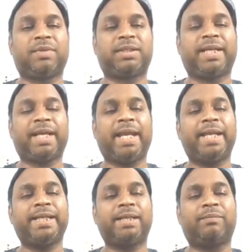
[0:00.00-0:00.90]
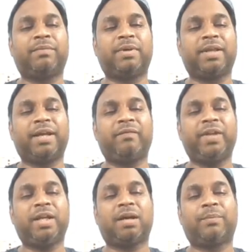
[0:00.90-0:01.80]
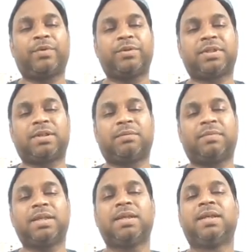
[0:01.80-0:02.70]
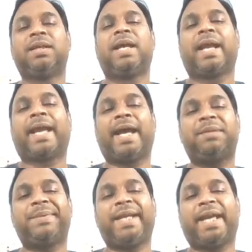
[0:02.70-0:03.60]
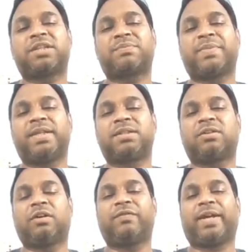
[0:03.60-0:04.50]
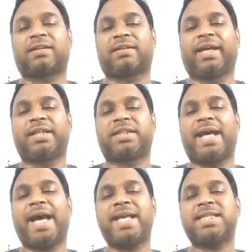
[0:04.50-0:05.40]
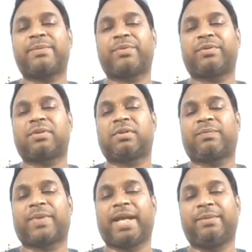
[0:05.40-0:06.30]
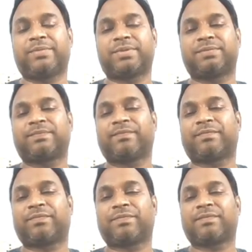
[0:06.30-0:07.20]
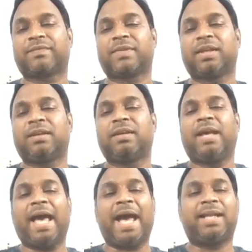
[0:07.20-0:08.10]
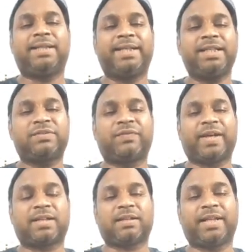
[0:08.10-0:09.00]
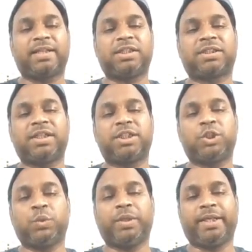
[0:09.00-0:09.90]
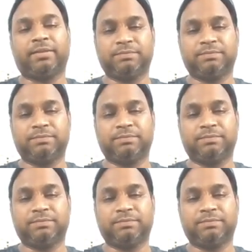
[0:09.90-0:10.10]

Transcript: take any number, every composite number can be expressed or factorized as a product of primes And this factorization is unique